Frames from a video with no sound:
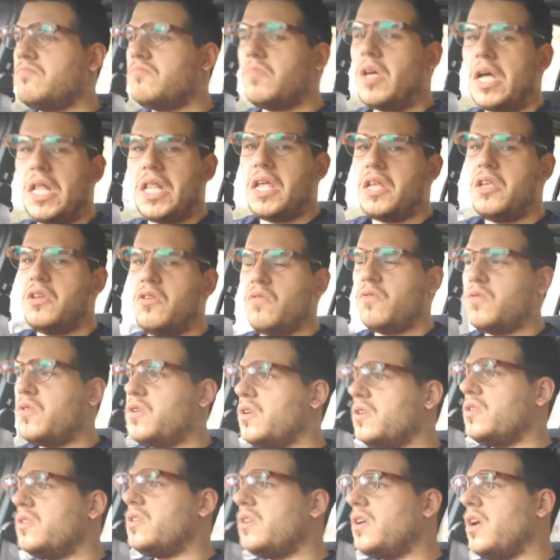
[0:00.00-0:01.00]
and then you're all
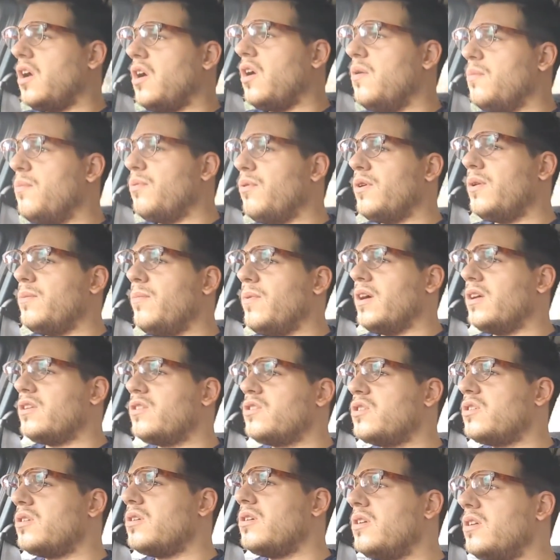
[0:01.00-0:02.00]
good to go pretty
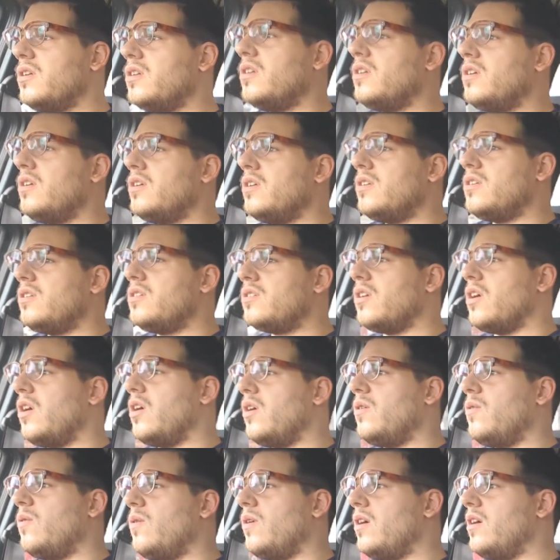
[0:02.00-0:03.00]
much. So
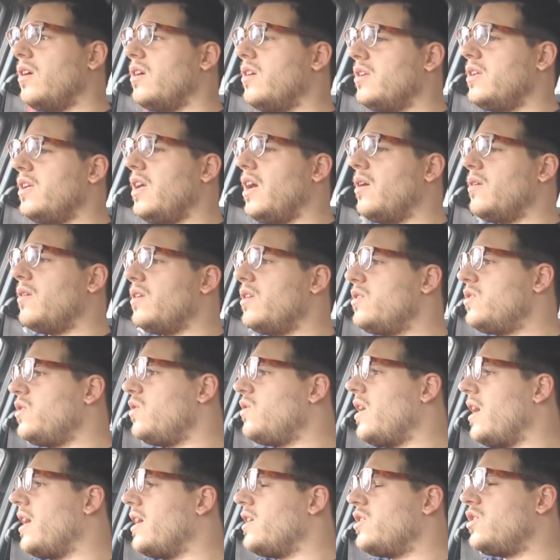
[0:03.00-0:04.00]
yeah, I'm going to do
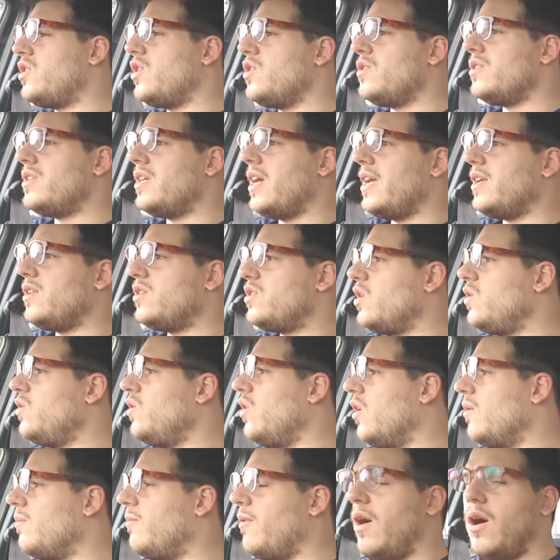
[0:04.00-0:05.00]
that. It shouldn't take too
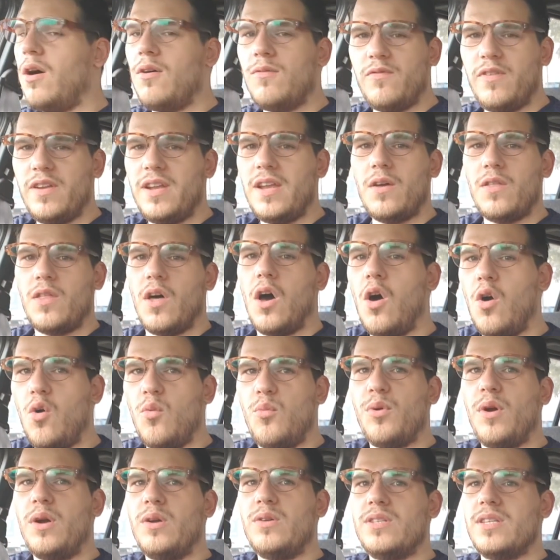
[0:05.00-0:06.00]
long, but I'll video the whole
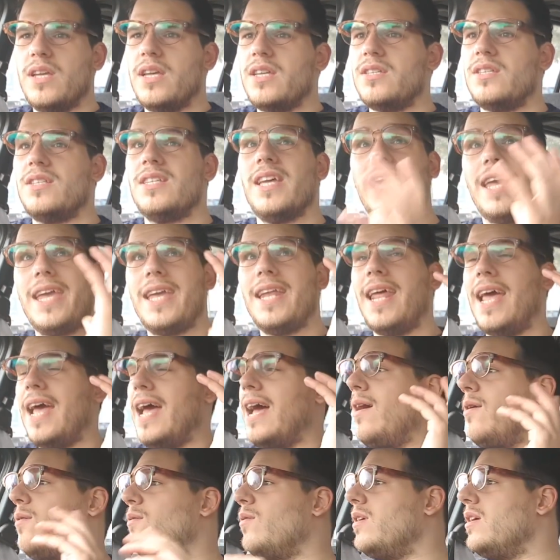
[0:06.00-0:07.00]
process, taking it
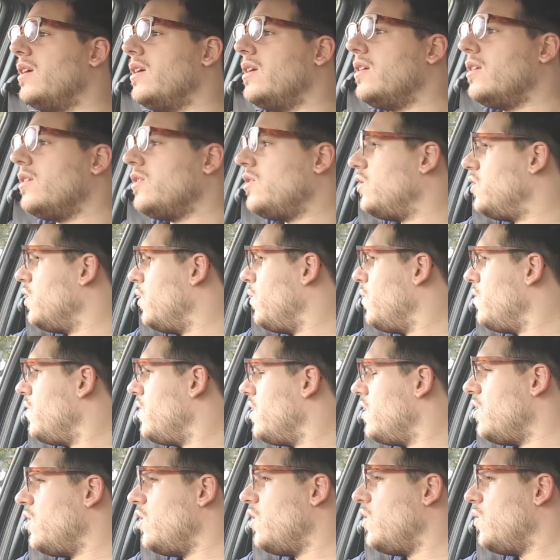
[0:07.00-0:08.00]
out, doing
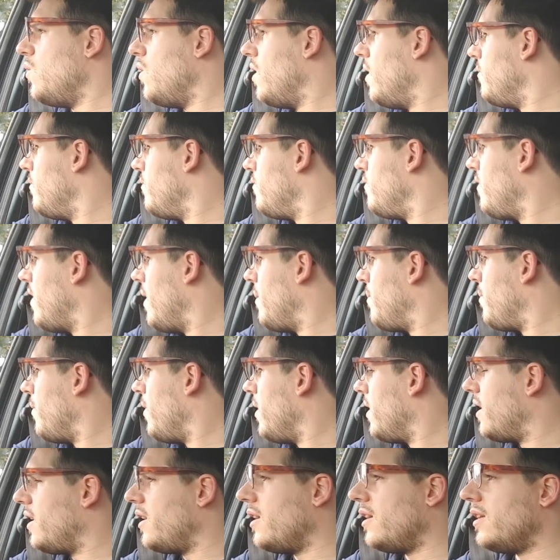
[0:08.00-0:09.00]
the new
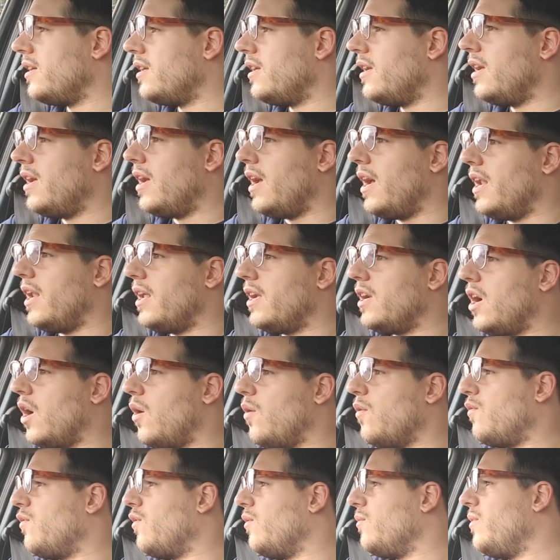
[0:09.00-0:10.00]
fabric, and then
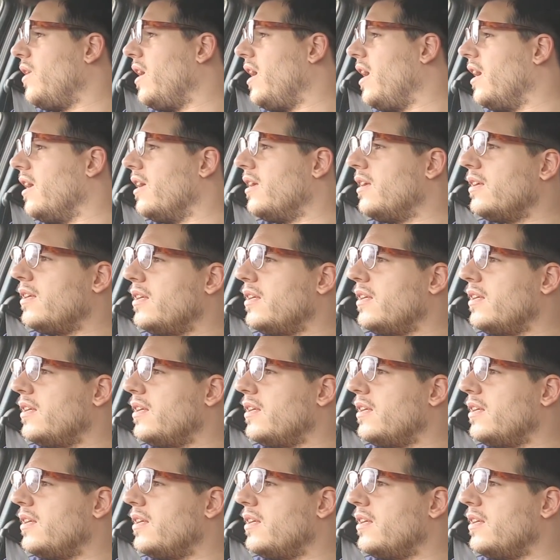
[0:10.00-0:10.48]
going from there.